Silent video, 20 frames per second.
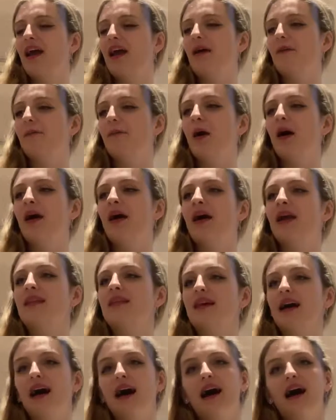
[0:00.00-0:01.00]
my
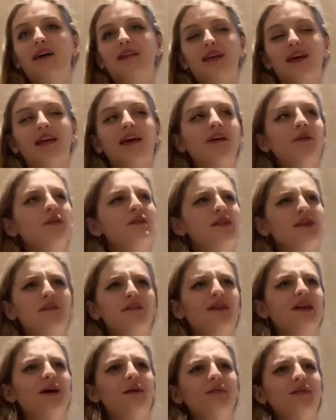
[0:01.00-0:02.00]
dad, and I always get
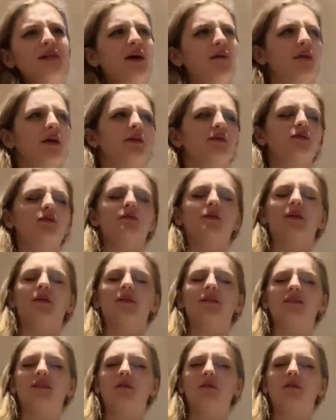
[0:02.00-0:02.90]
really upset when I talk about this.